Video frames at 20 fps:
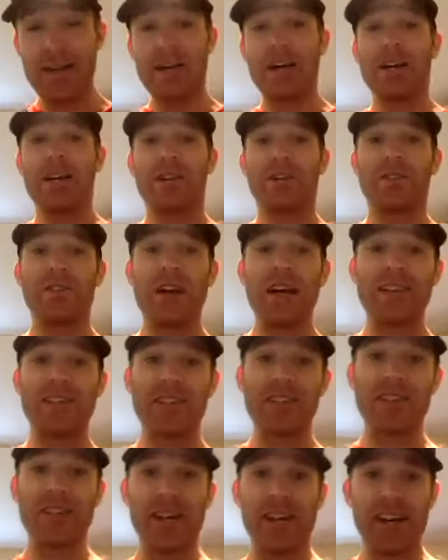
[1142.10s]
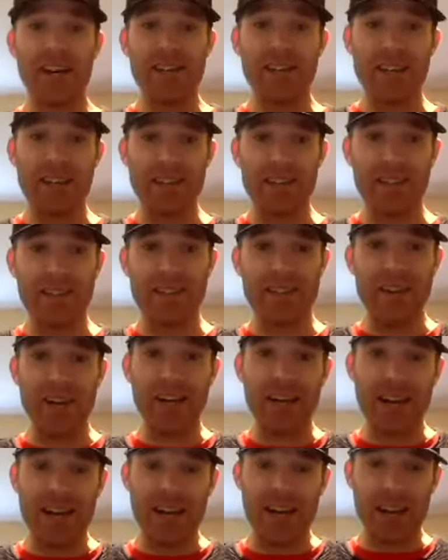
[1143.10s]
So that's it, guys. As I
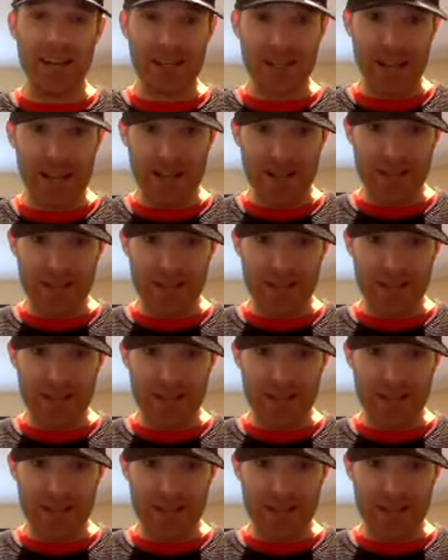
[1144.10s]
said, thanks for